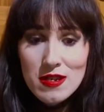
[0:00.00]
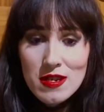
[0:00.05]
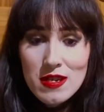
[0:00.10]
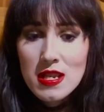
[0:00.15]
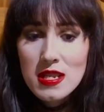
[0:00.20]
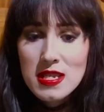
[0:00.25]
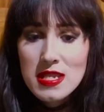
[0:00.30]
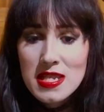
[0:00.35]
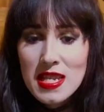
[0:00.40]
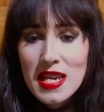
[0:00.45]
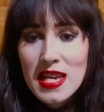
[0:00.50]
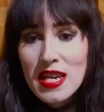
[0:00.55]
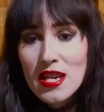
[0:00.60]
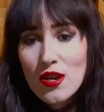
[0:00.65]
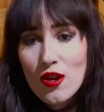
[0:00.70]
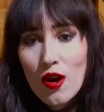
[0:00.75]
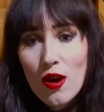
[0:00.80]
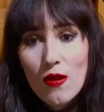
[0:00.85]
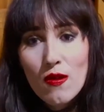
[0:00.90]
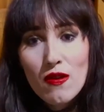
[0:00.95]
taking
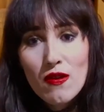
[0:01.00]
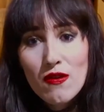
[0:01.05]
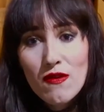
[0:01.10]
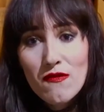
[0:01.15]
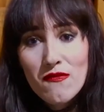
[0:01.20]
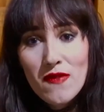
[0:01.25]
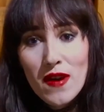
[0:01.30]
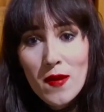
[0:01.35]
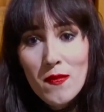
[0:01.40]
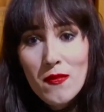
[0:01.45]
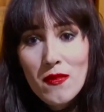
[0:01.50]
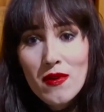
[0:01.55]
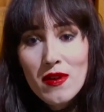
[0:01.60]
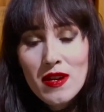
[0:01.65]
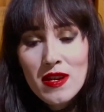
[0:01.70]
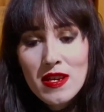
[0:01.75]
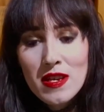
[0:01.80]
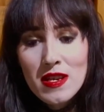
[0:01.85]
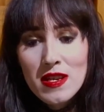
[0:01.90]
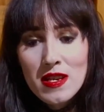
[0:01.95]
all her
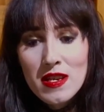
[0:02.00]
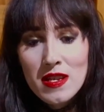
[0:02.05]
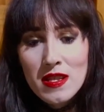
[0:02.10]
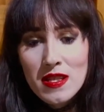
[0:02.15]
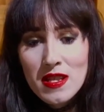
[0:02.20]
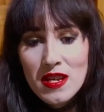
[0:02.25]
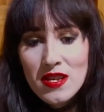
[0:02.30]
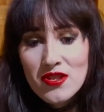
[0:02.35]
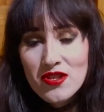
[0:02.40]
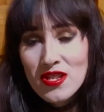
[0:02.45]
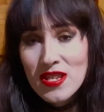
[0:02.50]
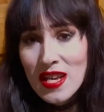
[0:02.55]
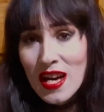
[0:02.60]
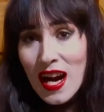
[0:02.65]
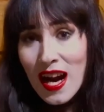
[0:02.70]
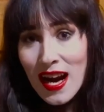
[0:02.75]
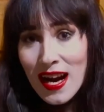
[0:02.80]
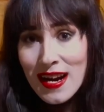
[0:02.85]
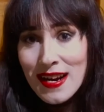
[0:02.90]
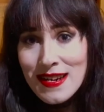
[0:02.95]
family that she
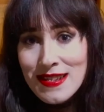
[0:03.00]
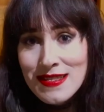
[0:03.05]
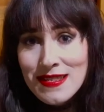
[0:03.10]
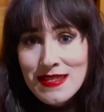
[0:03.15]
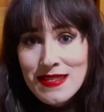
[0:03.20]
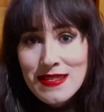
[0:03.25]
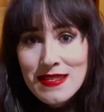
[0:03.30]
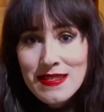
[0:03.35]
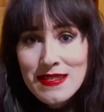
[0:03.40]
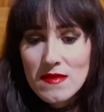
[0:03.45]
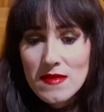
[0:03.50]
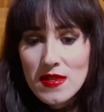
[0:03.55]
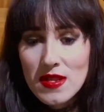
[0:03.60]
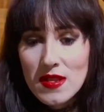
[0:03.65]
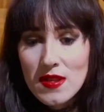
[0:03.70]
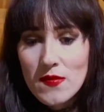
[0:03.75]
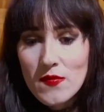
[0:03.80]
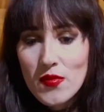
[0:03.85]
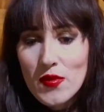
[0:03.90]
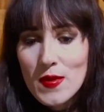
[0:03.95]
had.
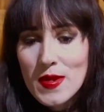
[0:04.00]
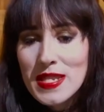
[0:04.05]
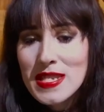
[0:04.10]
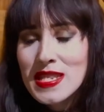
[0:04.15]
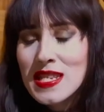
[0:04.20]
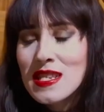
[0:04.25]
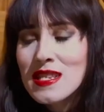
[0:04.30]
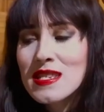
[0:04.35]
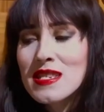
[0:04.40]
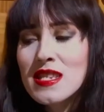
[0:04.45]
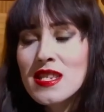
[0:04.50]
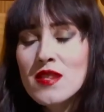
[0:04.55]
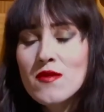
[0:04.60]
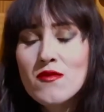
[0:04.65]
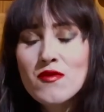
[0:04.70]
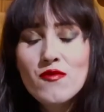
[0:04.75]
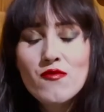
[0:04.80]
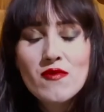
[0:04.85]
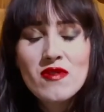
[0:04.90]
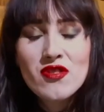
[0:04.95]
But the dignity with
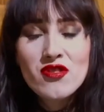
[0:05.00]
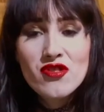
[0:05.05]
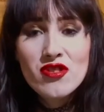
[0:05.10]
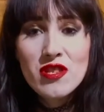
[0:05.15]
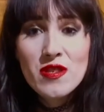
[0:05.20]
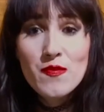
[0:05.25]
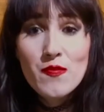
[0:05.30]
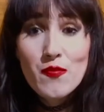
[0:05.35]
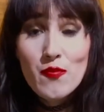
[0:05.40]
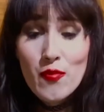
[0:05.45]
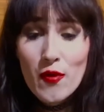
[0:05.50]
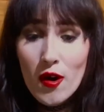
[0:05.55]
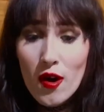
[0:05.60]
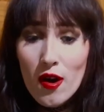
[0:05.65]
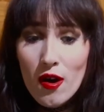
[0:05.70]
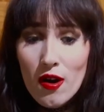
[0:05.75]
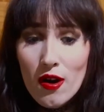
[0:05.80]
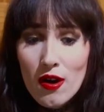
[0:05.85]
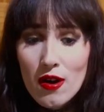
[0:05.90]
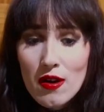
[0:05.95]
which she
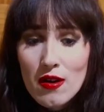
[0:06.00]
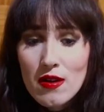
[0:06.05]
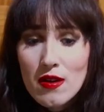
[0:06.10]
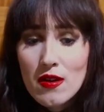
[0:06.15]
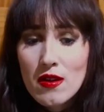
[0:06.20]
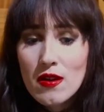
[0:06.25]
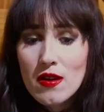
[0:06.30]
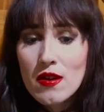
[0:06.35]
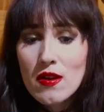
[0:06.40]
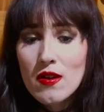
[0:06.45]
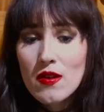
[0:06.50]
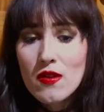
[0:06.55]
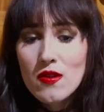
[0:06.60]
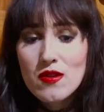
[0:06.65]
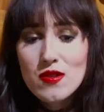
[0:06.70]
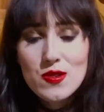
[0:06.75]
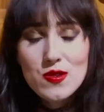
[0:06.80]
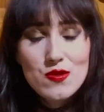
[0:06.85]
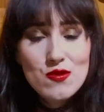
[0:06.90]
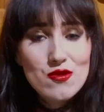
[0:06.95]
bore
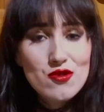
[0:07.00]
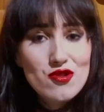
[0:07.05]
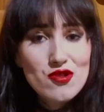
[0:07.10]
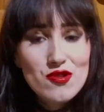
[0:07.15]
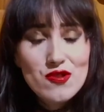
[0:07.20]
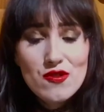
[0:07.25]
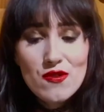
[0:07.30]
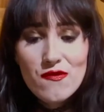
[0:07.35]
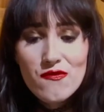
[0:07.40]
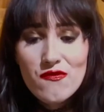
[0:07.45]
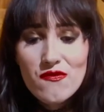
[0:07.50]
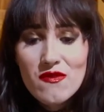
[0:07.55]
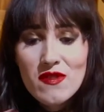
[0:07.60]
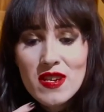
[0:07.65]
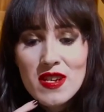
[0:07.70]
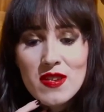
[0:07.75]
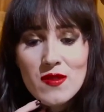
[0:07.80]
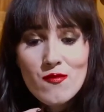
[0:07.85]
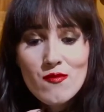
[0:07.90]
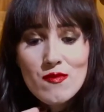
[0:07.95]
such suffering
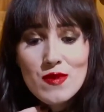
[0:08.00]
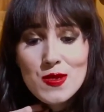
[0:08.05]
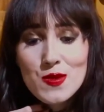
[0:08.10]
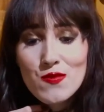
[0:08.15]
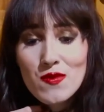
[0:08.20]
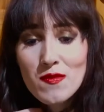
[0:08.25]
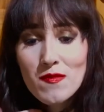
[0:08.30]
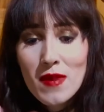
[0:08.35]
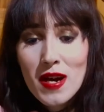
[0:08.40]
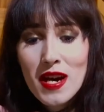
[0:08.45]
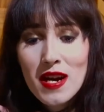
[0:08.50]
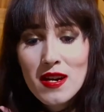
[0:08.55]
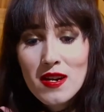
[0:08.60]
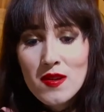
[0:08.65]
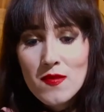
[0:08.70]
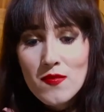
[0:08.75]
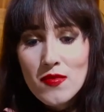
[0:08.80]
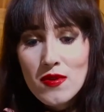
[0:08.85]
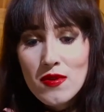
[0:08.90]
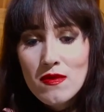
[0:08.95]
was
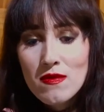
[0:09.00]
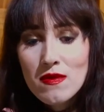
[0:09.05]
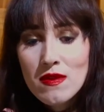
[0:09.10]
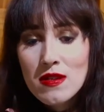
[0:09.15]
remarkable